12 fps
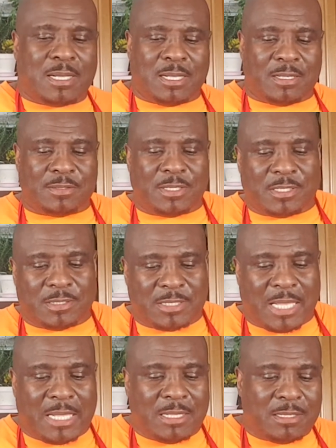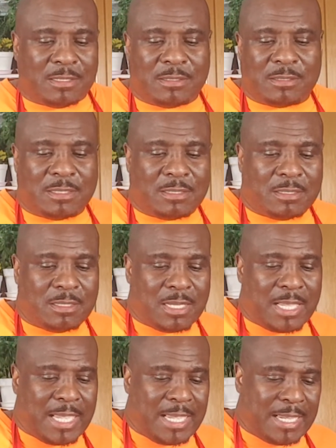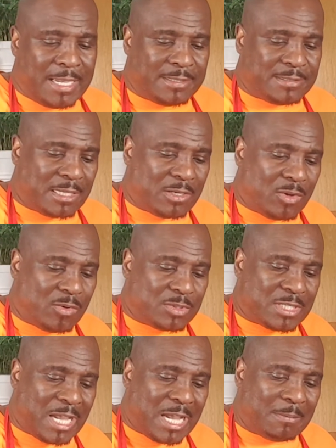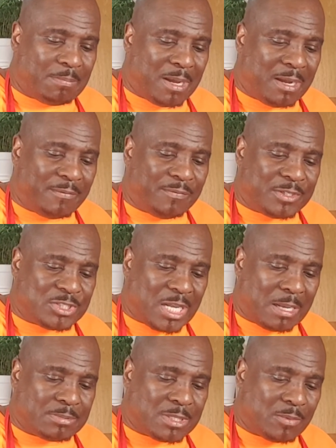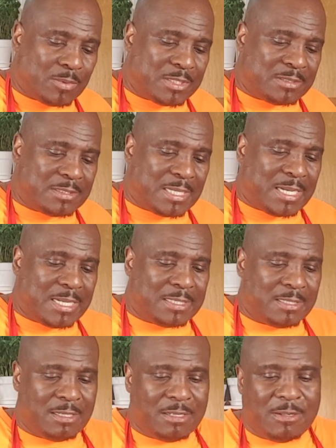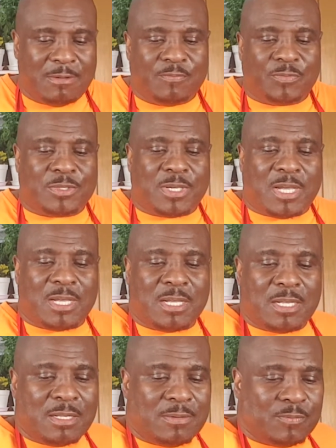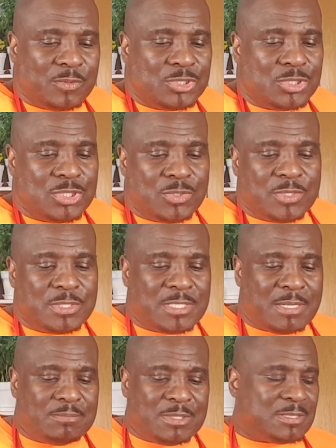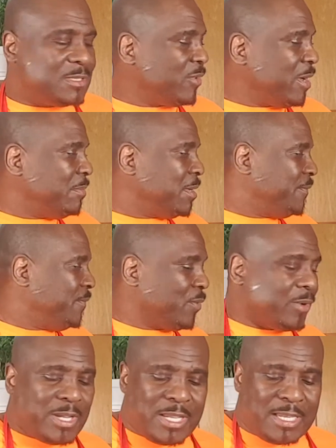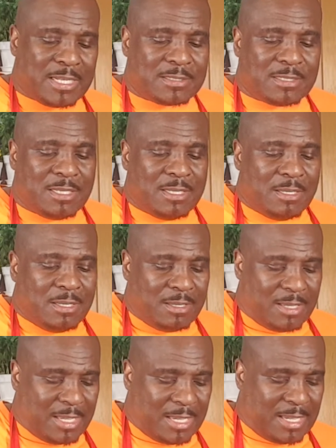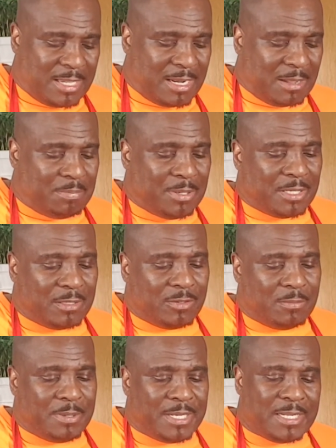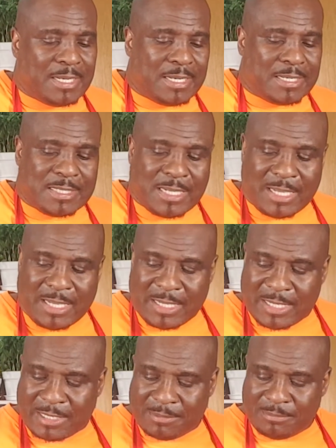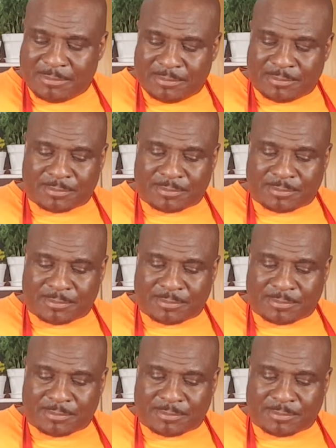uh, the eggs that go on top of the chapchae when it's done um, what you do is I'm just scrambling four eggs and I put a little bit in at a time.